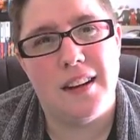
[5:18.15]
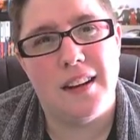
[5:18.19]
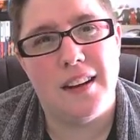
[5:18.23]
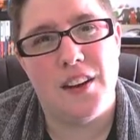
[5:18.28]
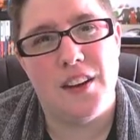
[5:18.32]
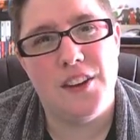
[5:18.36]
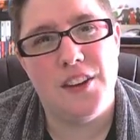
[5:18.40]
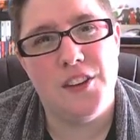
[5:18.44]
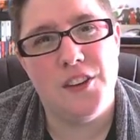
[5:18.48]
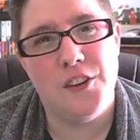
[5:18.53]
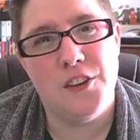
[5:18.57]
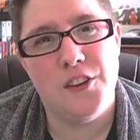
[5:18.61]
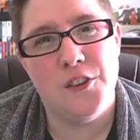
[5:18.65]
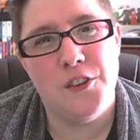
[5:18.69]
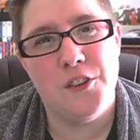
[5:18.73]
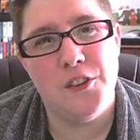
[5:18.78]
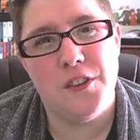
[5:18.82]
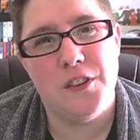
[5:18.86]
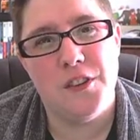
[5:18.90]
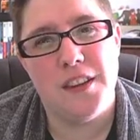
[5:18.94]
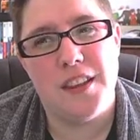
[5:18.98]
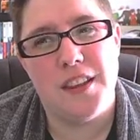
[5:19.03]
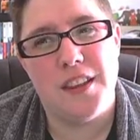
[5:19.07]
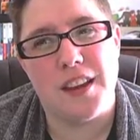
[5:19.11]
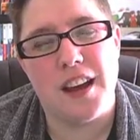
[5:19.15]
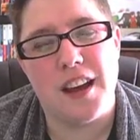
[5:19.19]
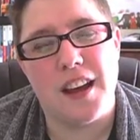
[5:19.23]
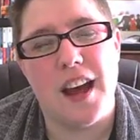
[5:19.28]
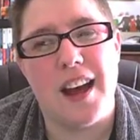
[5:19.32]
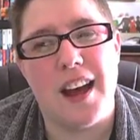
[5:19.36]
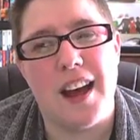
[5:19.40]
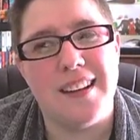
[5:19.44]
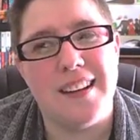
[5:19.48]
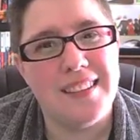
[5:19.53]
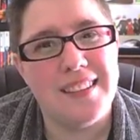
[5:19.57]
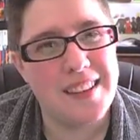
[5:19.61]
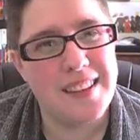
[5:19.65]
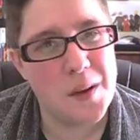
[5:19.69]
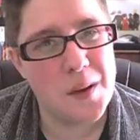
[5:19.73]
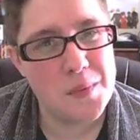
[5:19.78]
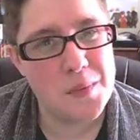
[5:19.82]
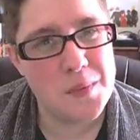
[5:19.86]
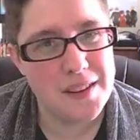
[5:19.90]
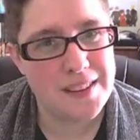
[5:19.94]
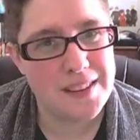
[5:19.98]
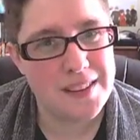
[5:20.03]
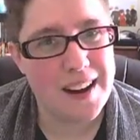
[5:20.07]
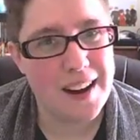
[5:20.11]
the
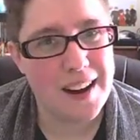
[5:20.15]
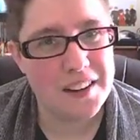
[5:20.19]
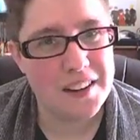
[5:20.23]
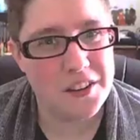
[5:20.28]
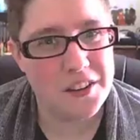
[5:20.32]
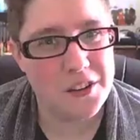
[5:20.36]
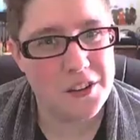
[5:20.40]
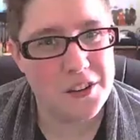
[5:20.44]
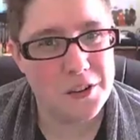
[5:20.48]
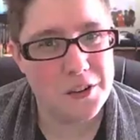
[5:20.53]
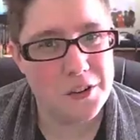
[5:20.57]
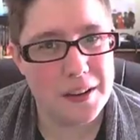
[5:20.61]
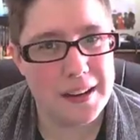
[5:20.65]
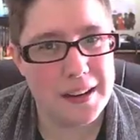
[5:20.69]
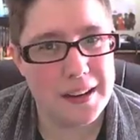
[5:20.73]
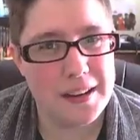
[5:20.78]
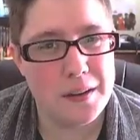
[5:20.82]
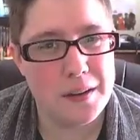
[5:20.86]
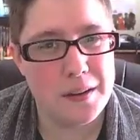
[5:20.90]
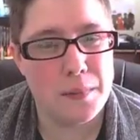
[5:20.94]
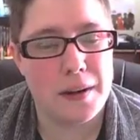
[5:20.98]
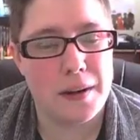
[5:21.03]
concept is not underrated,